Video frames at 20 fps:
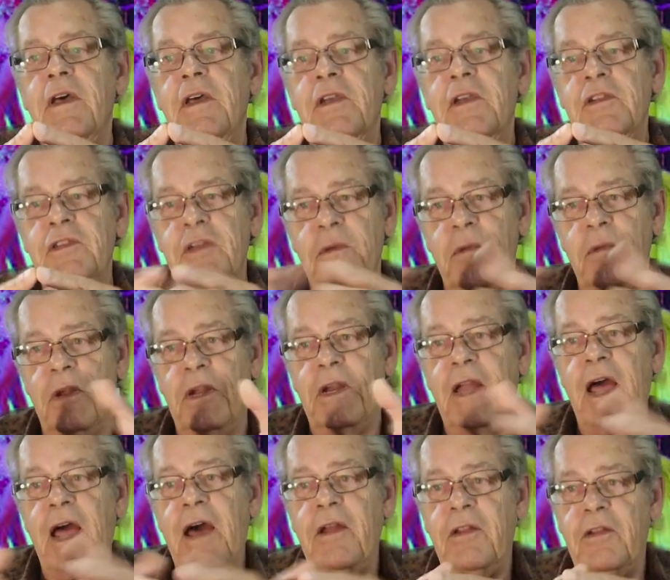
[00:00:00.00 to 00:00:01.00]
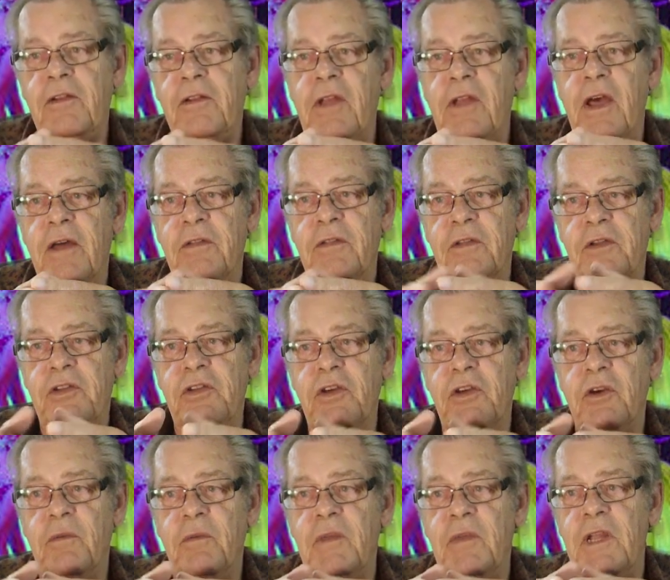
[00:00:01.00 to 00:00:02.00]
similar to how the
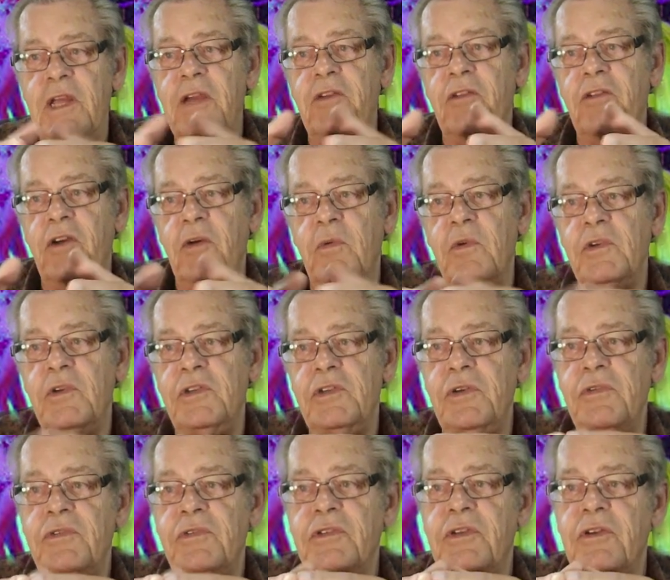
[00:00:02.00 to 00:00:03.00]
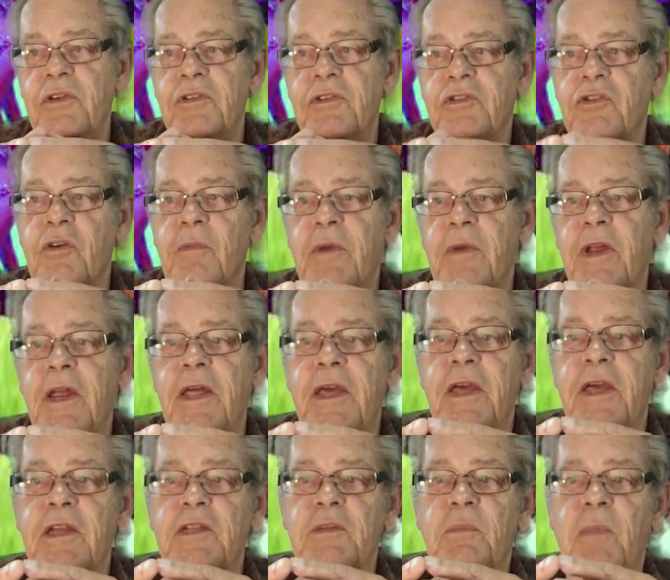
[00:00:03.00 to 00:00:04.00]
term Negro was used to discriminate
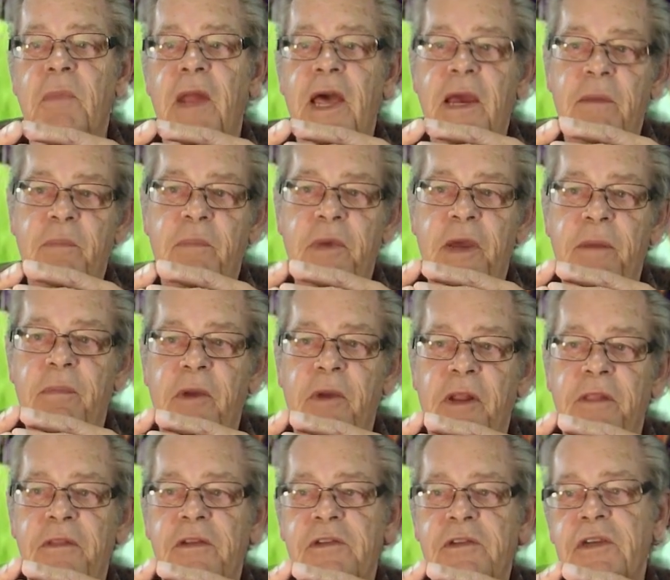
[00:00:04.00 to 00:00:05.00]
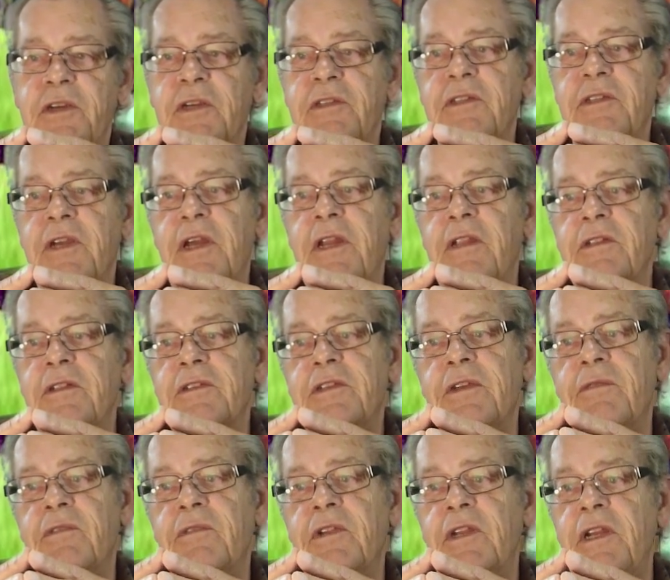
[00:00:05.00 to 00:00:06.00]
against black people in the 1600s and
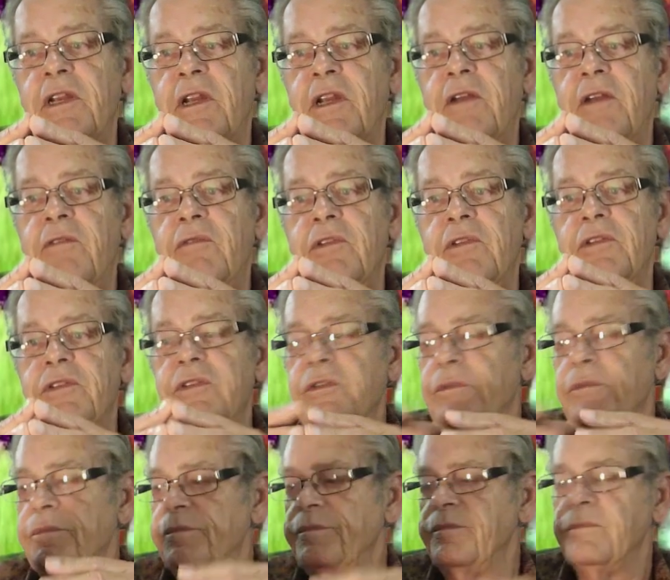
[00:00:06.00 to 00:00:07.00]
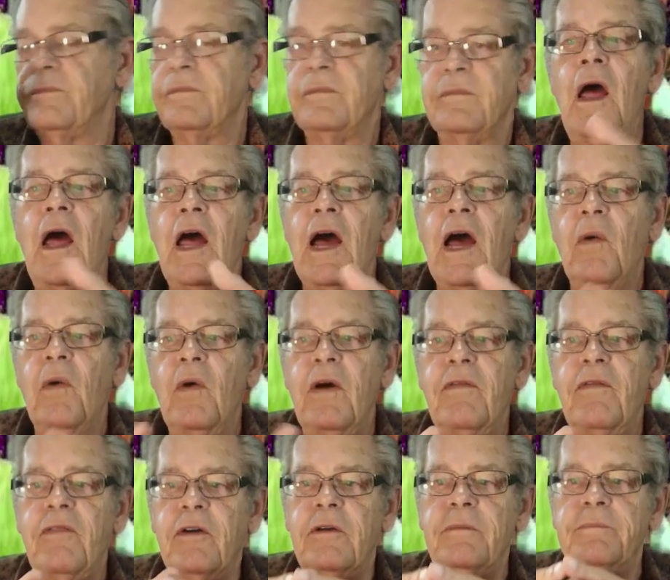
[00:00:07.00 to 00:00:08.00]
1700s.
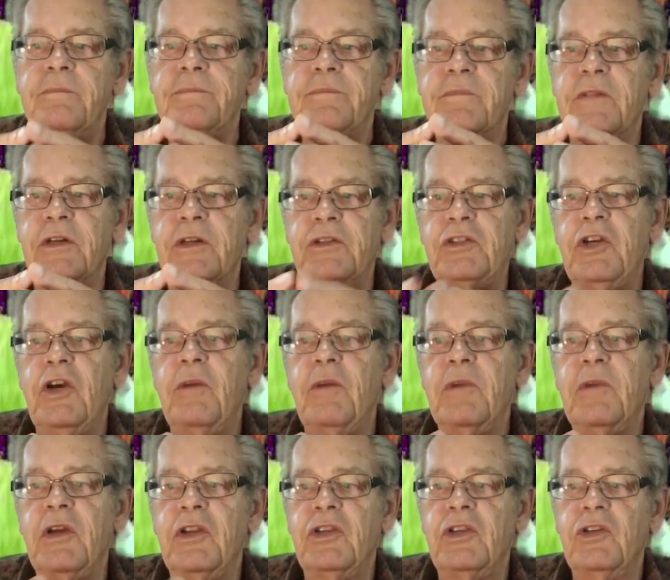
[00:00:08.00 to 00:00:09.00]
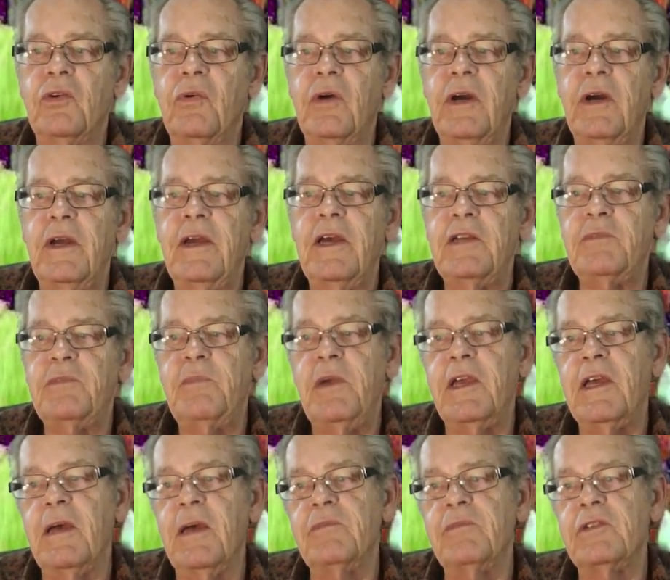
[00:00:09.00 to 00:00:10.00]
However, the term katoi has
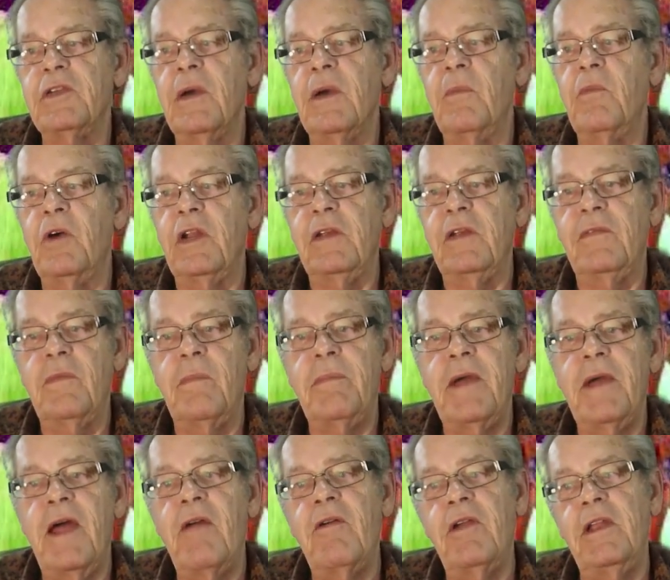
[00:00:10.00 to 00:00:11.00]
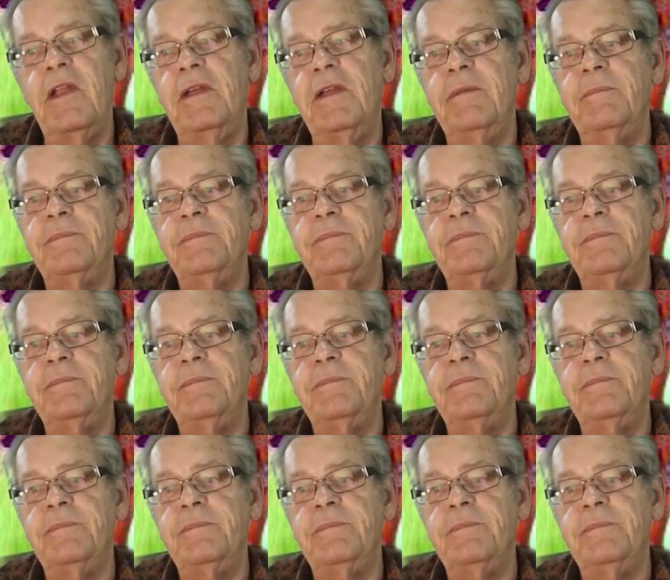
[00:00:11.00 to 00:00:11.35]
become somewhat of a parody.